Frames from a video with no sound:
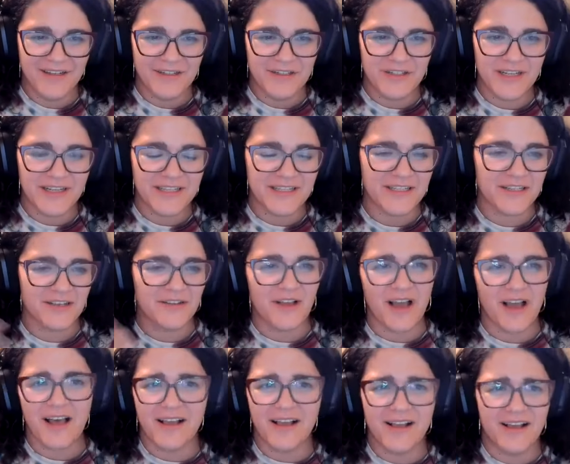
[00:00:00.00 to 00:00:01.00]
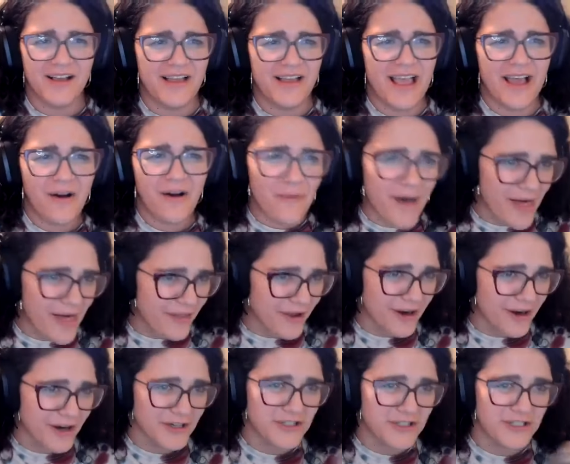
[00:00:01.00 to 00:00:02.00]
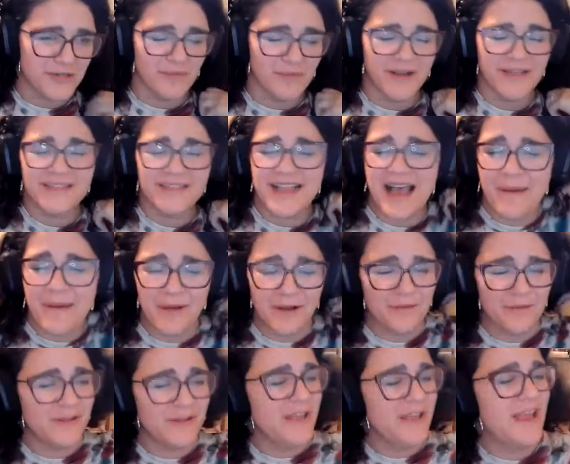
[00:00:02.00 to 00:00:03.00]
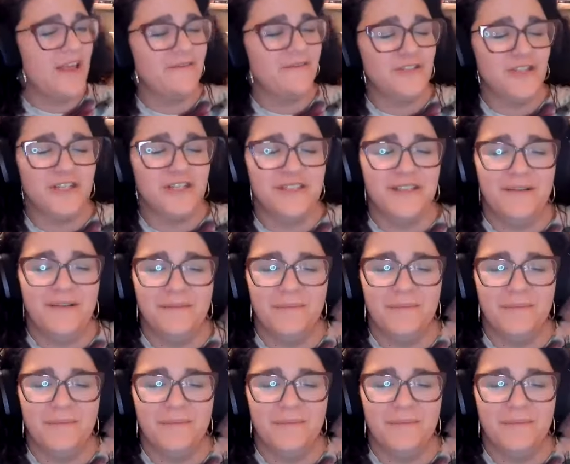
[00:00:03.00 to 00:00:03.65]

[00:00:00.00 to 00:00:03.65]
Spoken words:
She's a Gail Weathers. She brings comic relief. She's